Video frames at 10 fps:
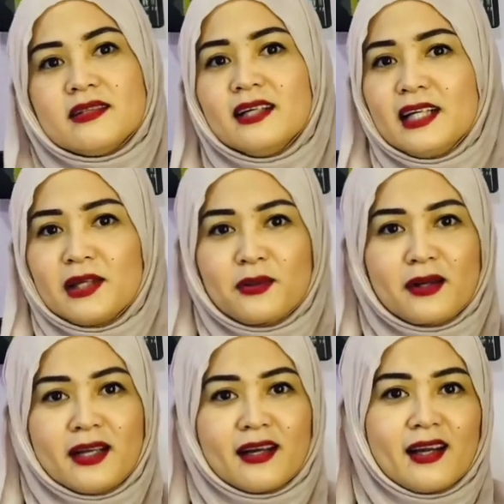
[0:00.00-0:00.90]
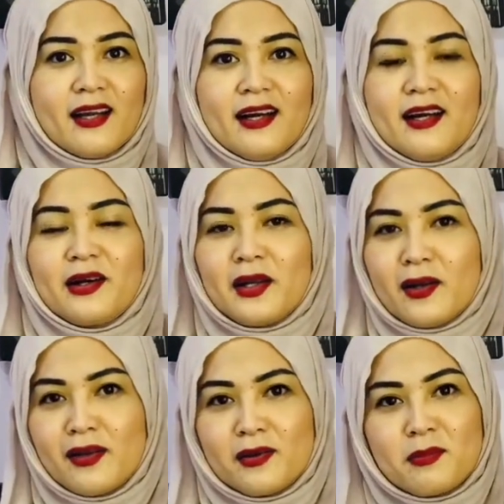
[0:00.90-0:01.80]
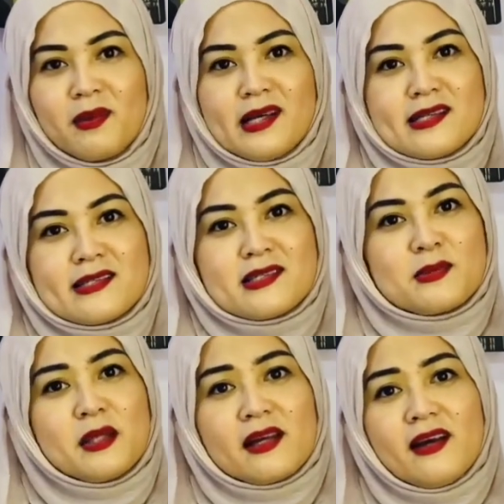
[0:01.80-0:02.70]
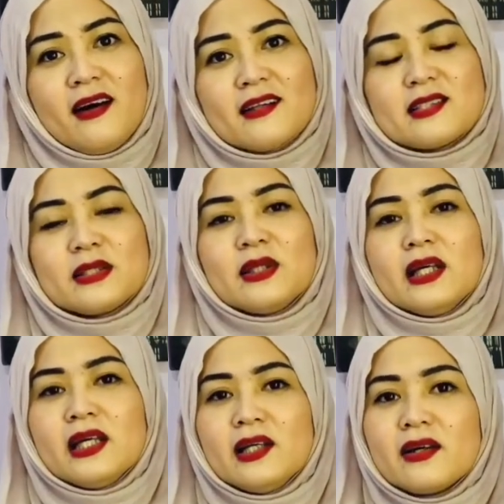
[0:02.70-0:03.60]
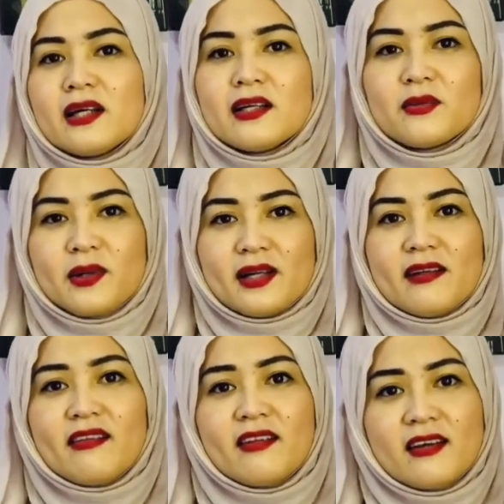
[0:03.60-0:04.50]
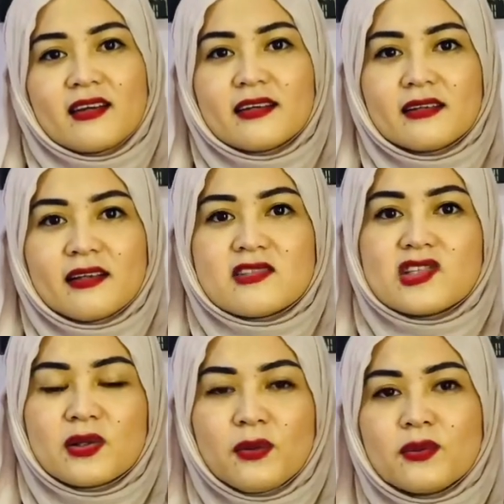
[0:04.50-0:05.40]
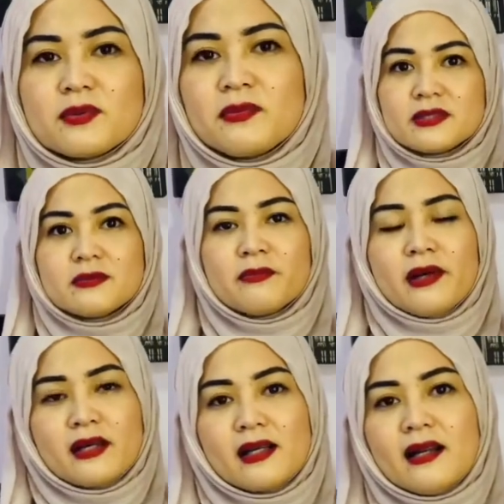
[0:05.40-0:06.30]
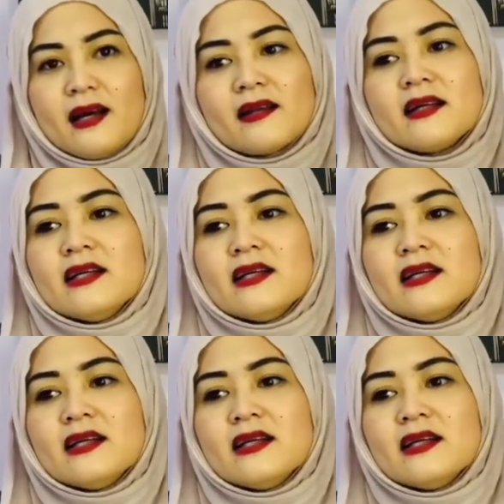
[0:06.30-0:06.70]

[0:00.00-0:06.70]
in your area or in your place it's very hot, so you cannot wear a thick trench coat, but very light.